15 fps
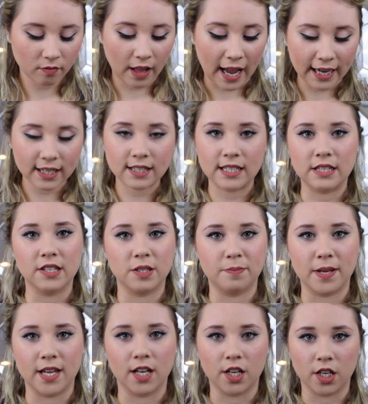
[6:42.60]
I could see this
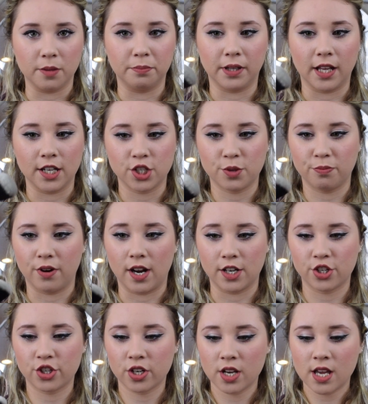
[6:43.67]
being a good blush
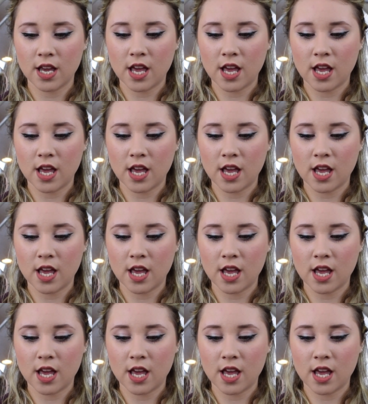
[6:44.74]
brush,